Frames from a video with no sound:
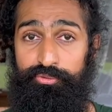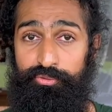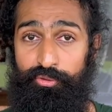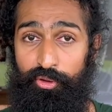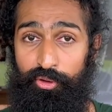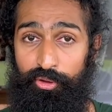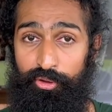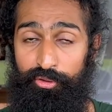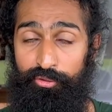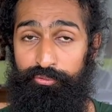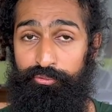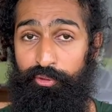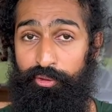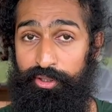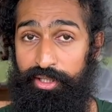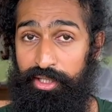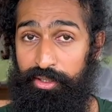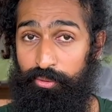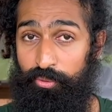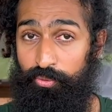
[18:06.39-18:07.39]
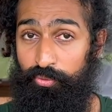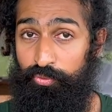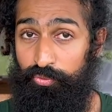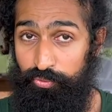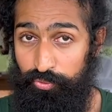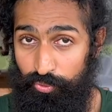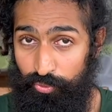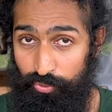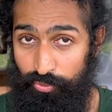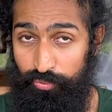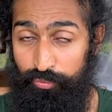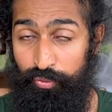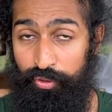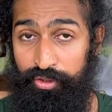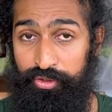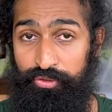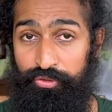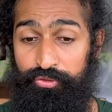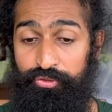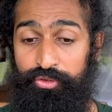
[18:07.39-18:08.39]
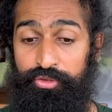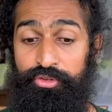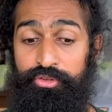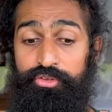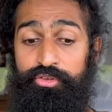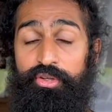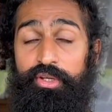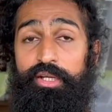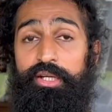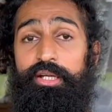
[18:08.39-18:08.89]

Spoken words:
for their own food, for instance,